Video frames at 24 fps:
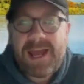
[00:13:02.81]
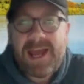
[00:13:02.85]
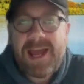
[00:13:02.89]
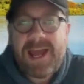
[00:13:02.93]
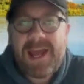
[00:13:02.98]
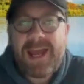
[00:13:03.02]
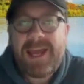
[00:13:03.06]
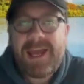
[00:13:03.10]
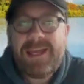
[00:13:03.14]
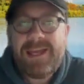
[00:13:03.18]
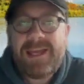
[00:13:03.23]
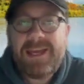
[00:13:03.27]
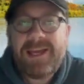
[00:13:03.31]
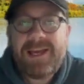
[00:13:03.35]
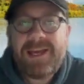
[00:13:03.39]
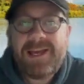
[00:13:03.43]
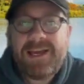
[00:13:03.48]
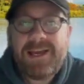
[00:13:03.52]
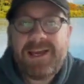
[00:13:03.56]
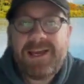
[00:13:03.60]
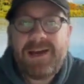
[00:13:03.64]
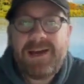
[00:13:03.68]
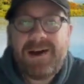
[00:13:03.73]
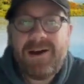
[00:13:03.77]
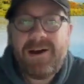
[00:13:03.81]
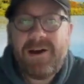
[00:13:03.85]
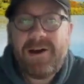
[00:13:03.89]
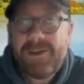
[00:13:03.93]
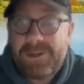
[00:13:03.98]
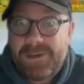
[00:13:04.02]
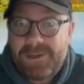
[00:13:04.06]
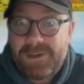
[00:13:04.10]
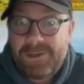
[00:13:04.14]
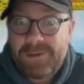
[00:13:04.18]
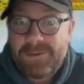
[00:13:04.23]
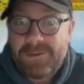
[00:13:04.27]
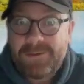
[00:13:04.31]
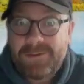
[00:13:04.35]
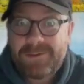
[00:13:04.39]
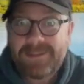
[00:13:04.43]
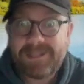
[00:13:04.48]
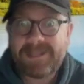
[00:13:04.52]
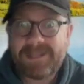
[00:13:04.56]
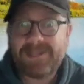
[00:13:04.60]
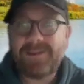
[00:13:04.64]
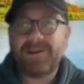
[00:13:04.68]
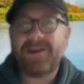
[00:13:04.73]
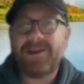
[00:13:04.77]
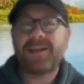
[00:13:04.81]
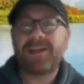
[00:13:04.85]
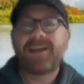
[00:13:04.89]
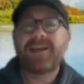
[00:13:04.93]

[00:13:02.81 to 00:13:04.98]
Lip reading: a haiku, didn't I,